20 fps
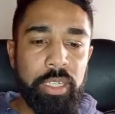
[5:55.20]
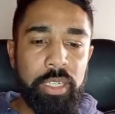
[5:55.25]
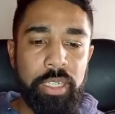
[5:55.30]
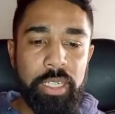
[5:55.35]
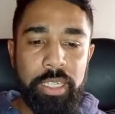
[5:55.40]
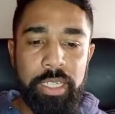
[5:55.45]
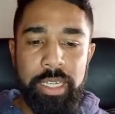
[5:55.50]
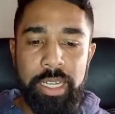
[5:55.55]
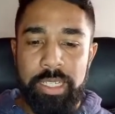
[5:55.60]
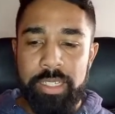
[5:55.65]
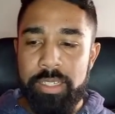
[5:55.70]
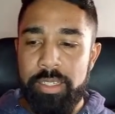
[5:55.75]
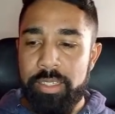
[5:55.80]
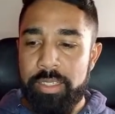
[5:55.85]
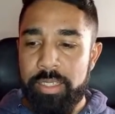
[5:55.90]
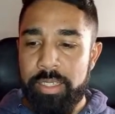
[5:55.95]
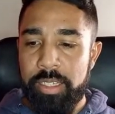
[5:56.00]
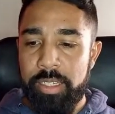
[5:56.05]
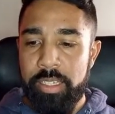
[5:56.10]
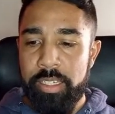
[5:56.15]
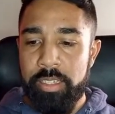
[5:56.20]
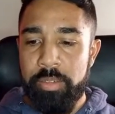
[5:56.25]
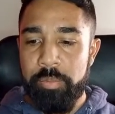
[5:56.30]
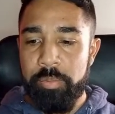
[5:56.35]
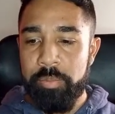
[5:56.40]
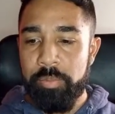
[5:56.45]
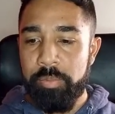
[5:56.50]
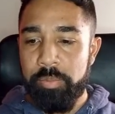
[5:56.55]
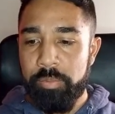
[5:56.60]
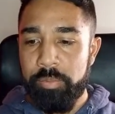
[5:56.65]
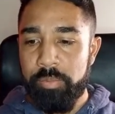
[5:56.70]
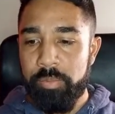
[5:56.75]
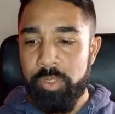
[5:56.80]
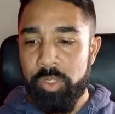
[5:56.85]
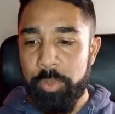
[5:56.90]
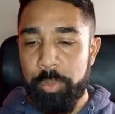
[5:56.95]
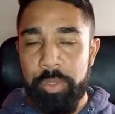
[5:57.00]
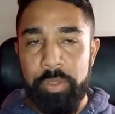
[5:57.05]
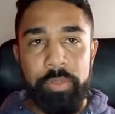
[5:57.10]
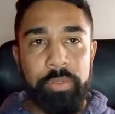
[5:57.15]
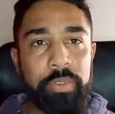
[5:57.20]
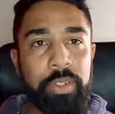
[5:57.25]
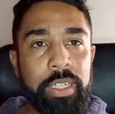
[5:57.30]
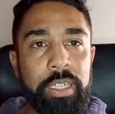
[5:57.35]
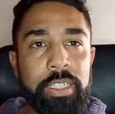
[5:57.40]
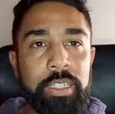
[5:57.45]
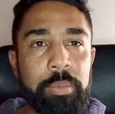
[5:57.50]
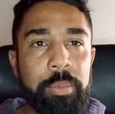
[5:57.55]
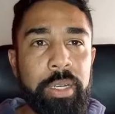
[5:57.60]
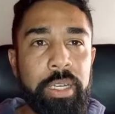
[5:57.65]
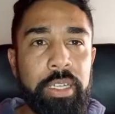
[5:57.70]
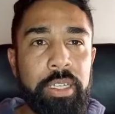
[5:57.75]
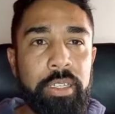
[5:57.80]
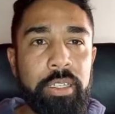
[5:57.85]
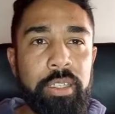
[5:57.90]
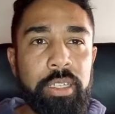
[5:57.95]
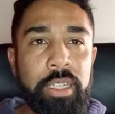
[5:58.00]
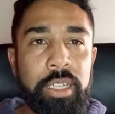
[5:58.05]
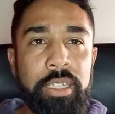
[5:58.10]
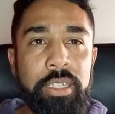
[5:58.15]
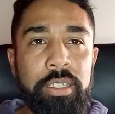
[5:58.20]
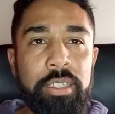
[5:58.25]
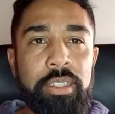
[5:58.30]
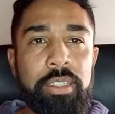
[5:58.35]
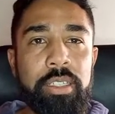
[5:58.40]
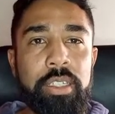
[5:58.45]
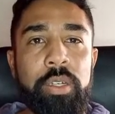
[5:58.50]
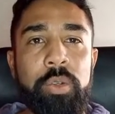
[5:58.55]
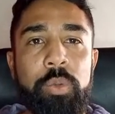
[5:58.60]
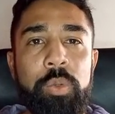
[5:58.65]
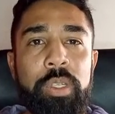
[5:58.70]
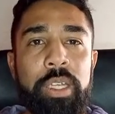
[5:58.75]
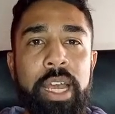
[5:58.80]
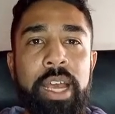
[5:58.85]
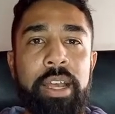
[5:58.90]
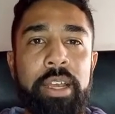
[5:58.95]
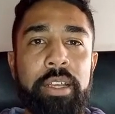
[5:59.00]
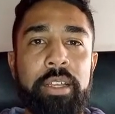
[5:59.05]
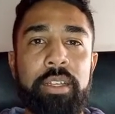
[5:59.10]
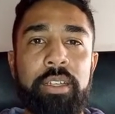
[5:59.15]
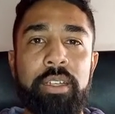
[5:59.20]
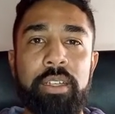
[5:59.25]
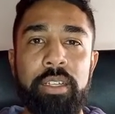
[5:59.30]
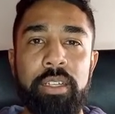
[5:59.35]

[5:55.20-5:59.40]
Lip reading: He doesn't seem to be fazed by anything, and he's so young.